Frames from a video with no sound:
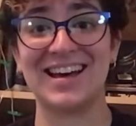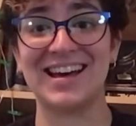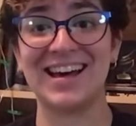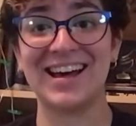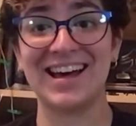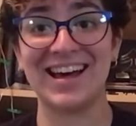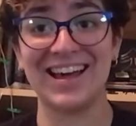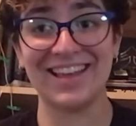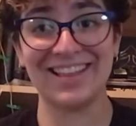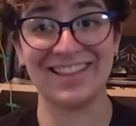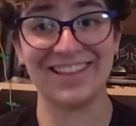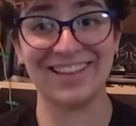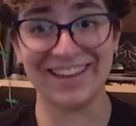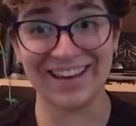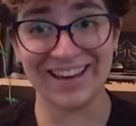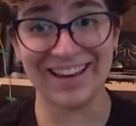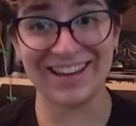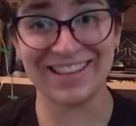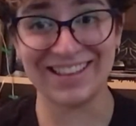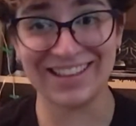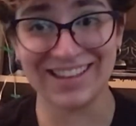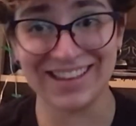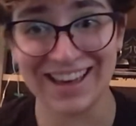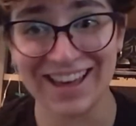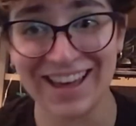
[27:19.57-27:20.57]
highly,
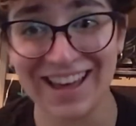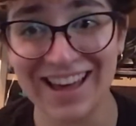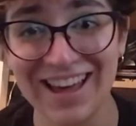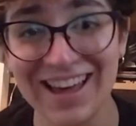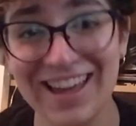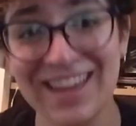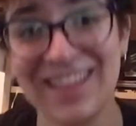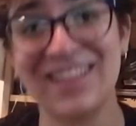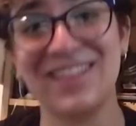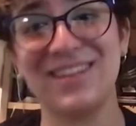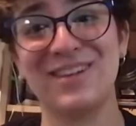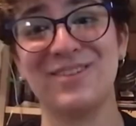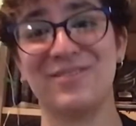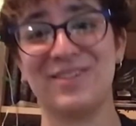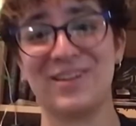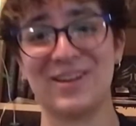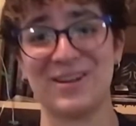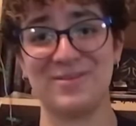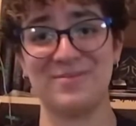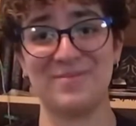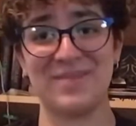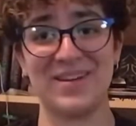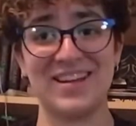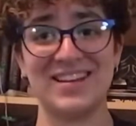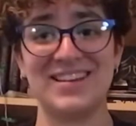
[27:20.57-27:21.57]
highly, highly
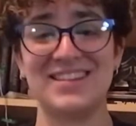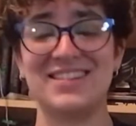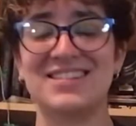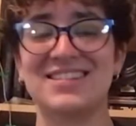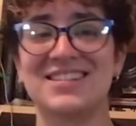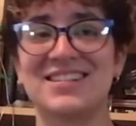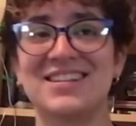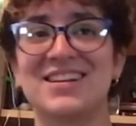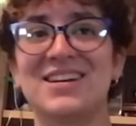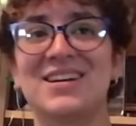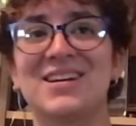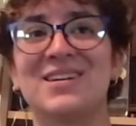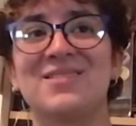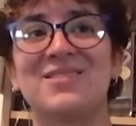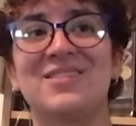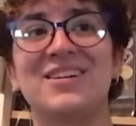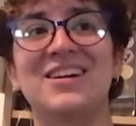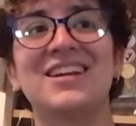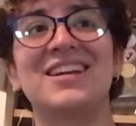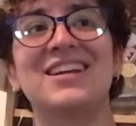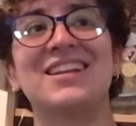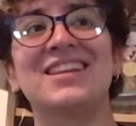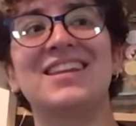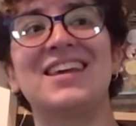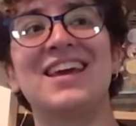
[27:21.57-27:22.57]
recommend
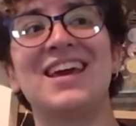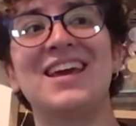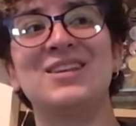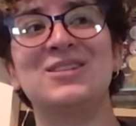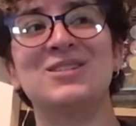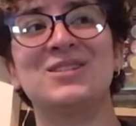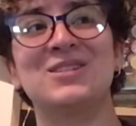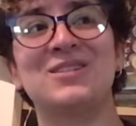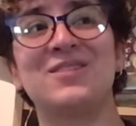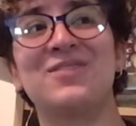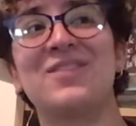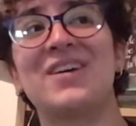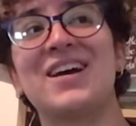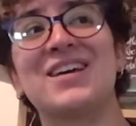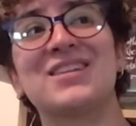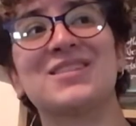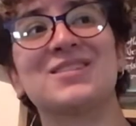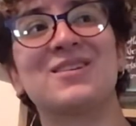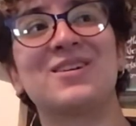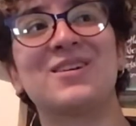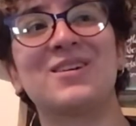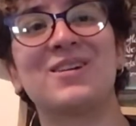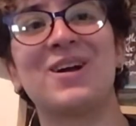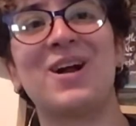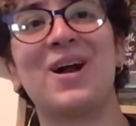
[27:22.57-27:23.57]
reading the Agent of
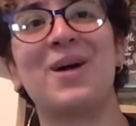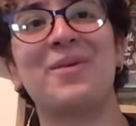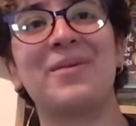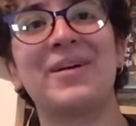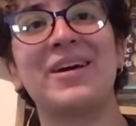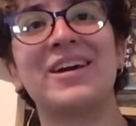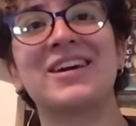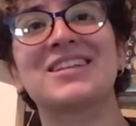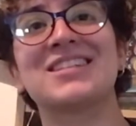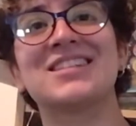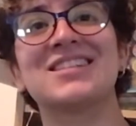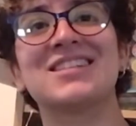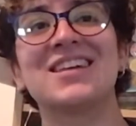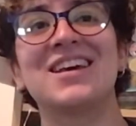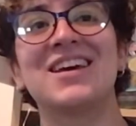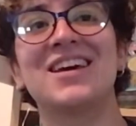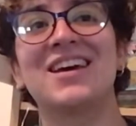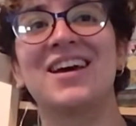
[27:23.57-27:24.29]
Asgard comics,